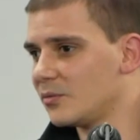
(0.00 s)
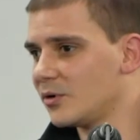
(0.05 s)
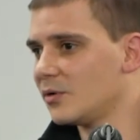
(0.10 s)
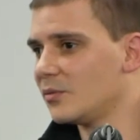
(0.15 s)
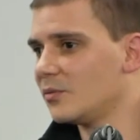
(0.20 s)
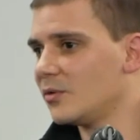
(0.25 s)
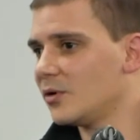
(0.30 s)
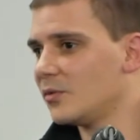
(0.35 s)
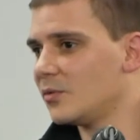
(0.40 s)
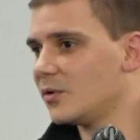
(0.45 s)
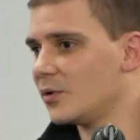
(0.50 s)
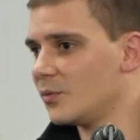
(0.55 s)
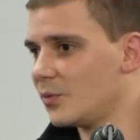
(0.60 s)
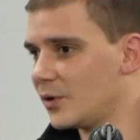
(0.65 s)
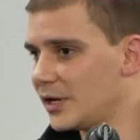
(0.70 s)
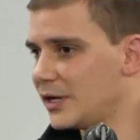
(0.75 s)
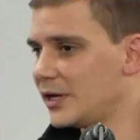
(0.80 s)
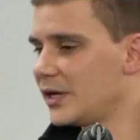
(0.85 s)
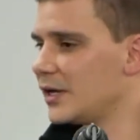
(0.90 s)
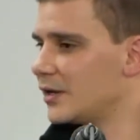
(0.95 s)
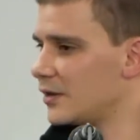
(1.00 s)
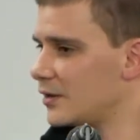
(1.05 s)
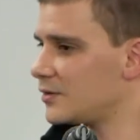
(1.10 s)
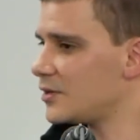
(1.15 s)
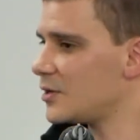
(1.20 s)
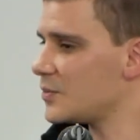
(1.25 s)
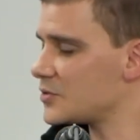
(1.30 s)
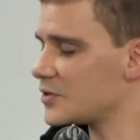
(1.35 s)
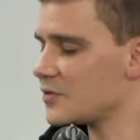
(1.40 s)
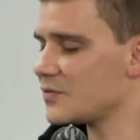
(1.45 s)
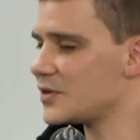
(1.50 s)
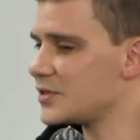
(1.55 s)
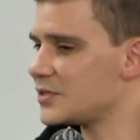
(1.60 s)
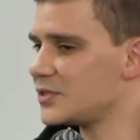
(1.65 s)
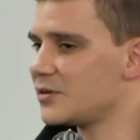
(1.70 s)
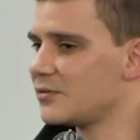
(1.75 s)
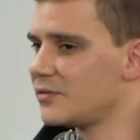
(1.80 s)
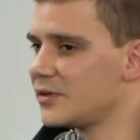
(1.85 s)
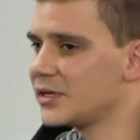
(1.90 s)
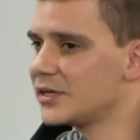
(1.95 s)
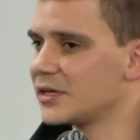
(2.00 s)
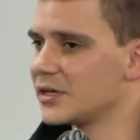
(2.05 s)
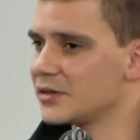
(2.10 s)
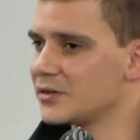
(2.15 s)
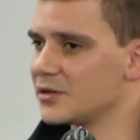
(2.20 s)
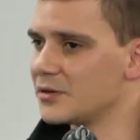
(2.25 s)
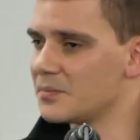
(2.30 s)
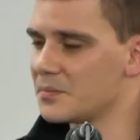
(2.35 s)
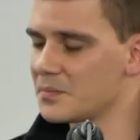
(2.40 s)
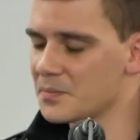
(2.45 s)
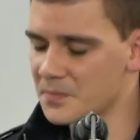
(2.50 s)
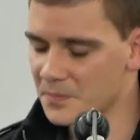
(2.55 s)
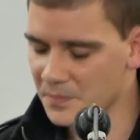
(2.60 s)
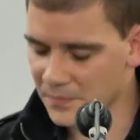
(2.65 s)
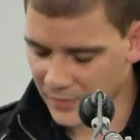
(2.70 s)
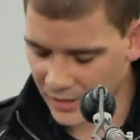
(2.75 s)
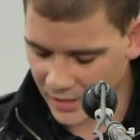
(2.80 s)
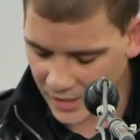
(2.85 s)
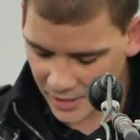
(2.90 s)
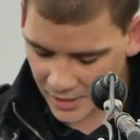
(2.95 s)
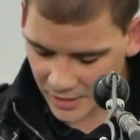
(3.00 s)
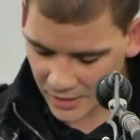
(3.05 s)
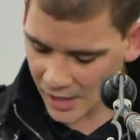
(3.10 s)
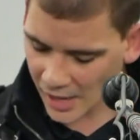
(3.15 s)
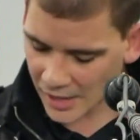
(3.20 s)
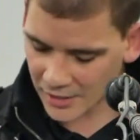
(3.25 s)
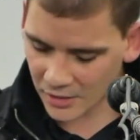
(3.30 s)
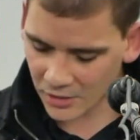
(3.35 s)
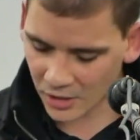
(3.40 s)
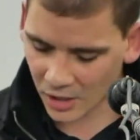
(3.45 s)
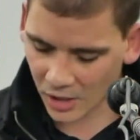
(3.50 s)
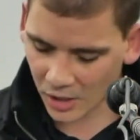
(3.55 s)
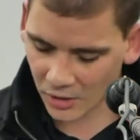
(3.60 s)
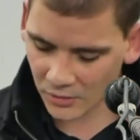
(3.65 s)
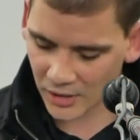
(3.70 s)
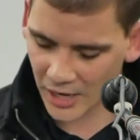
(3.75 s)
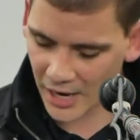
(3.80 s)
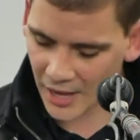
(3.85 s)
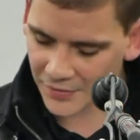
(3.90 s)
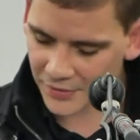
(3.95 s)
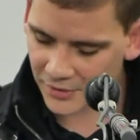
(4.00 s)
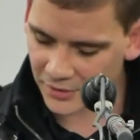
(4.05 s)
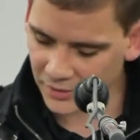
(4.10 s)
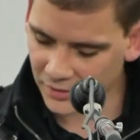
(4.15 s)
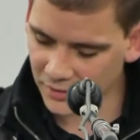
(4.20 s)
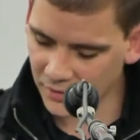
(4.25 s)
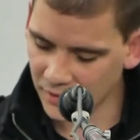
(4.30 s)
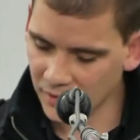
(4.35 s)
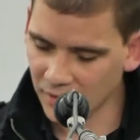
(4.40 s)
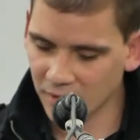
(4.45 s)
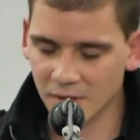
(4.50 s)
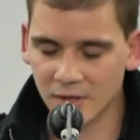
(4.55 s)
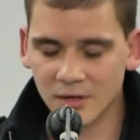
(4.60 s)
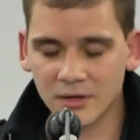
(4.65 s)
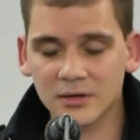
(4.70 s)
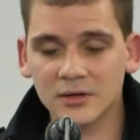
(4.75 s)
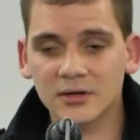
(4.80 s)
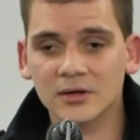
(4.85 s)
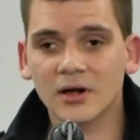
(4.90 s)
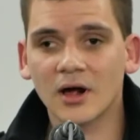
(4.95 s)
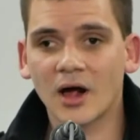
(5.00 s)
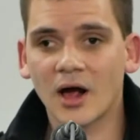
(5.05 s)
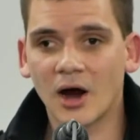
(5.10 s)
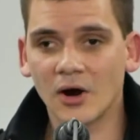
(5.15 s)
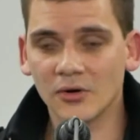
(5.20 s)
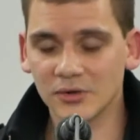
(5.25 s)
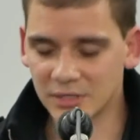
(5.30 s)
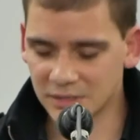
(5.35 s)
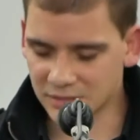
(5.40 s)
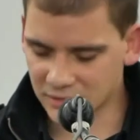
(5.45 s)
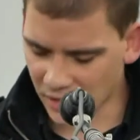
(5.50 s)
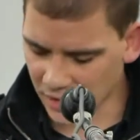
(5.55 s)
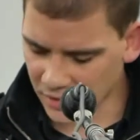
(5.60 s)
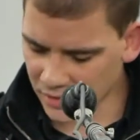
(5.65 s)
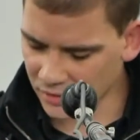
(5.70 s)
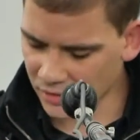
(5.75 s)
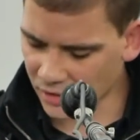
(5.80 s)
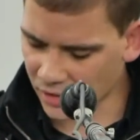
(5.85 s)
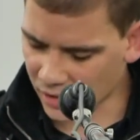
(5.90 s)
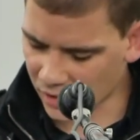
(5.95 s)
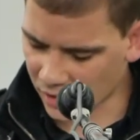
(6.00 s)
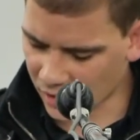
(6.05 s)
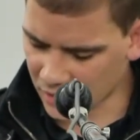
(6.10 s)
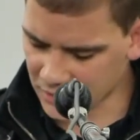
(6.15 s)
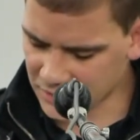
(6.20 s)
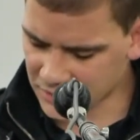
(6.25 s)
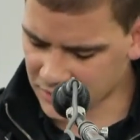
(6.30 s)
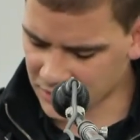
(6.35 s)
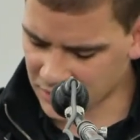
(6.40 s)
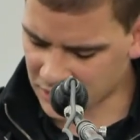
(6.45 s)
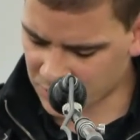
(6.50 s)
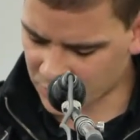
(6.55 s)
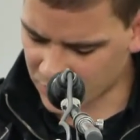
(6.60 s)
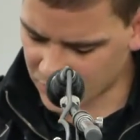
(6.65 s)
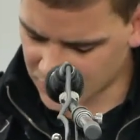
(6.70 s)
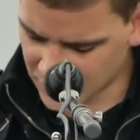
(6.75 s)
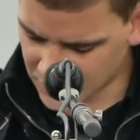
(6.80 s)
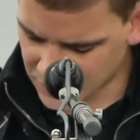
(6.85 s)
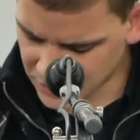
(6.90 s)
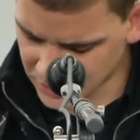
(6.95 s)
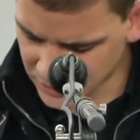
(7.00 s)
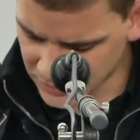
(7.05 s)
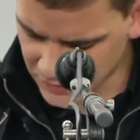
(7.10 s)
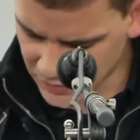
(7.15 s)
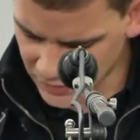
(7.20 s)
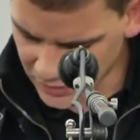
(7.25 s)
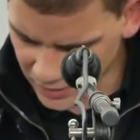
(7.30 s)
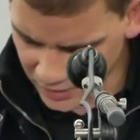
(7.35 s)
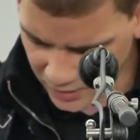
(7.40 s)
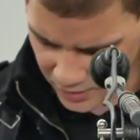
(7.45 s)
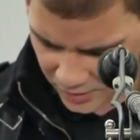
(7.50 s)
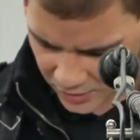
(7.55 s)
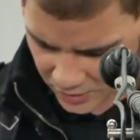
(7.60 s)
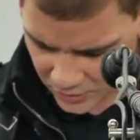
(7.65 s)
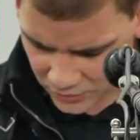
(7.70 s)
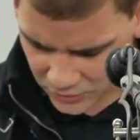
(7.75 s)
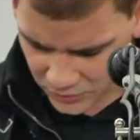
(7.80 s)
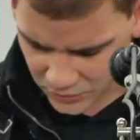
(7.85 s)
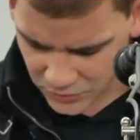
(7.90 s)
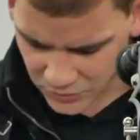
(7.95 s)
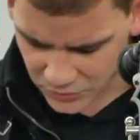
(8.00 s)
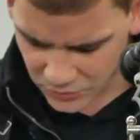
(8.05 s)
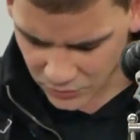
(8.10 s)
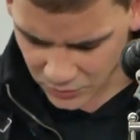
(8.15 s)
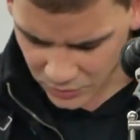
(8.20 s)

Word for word: what, what, what we need in terms of this earthly kingdom. And that our rather, our desire, our hearts is positioned to